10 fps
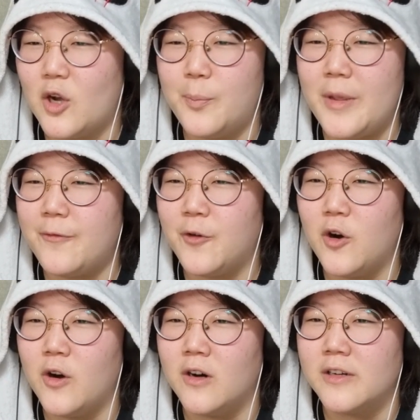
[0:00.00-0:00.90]
now you know fooled.
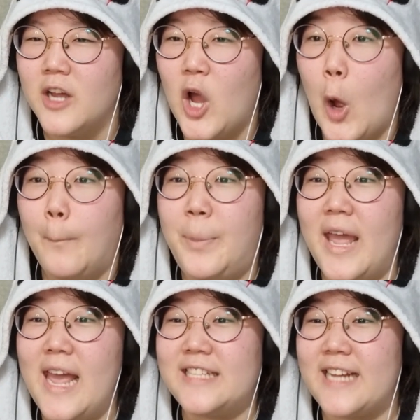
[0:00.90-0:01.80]
She lying. Come on,
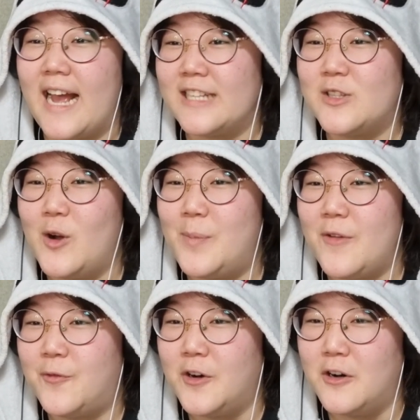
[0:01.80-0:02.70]
bitch now. Ass, don't
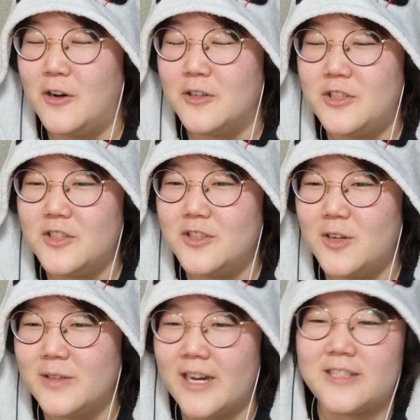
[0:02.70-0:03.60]
be fooled. You
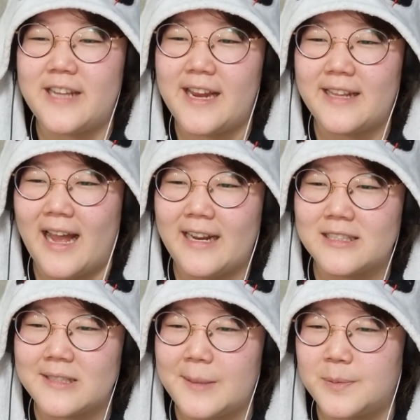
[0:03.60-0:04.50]
know they're saying that
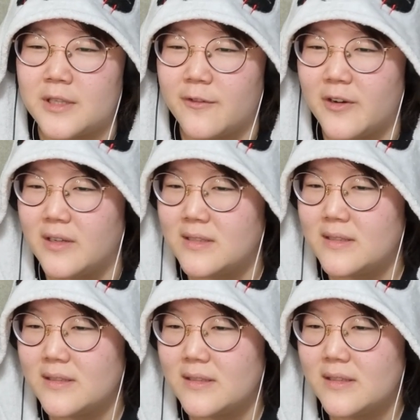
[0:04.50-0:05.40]
as lip
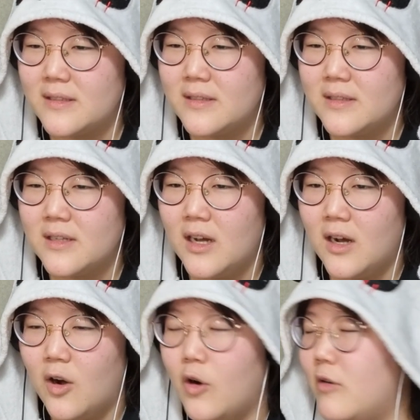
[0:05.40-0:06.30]
service.
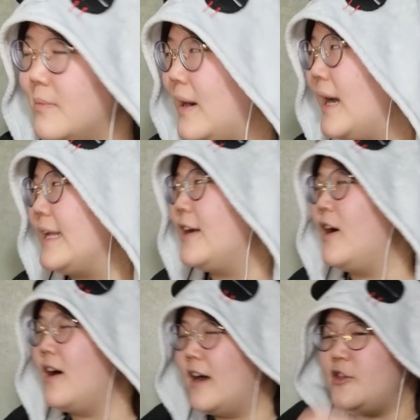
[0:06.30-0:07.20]
Oh my
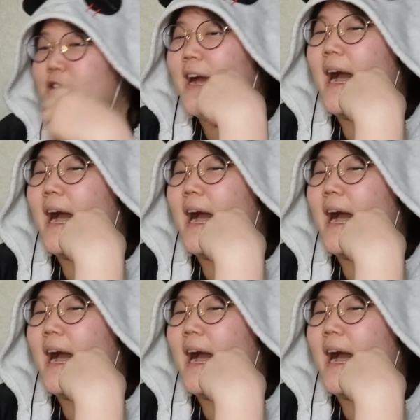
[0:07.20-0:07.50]
God, you